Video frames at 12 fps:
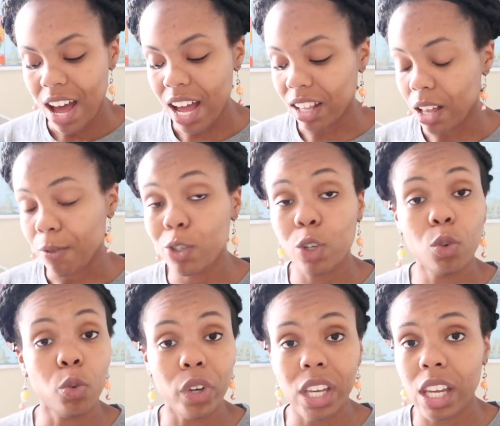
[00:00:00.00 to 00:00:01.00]
I love
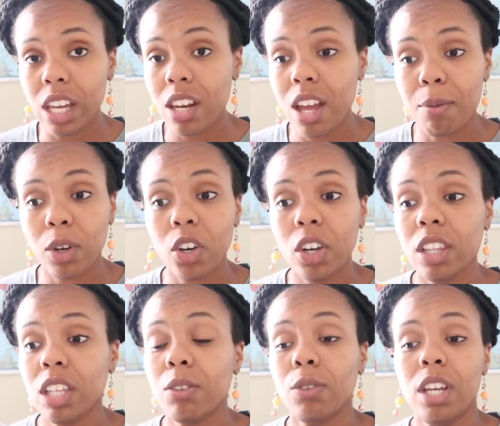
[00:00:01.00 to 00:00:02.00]
to read. I'm
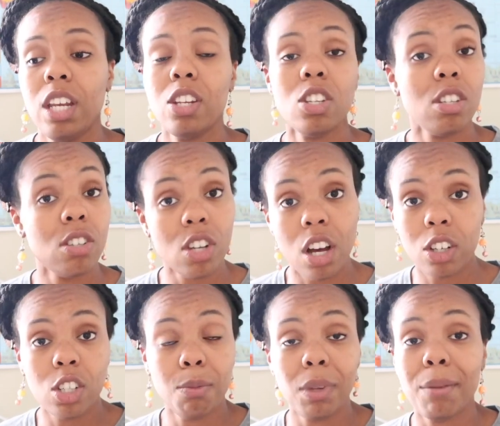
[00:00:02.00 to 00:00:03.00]
currently reading
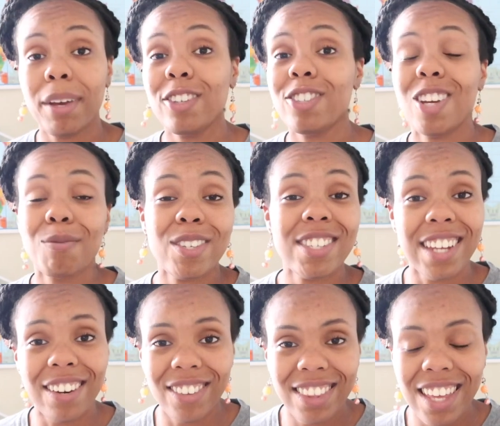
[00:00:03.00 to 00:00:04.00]
Talk to Me. I'm actually almost
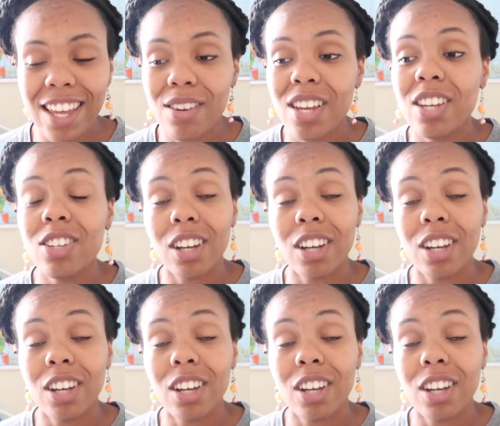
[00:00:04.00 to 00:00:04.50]
done with it.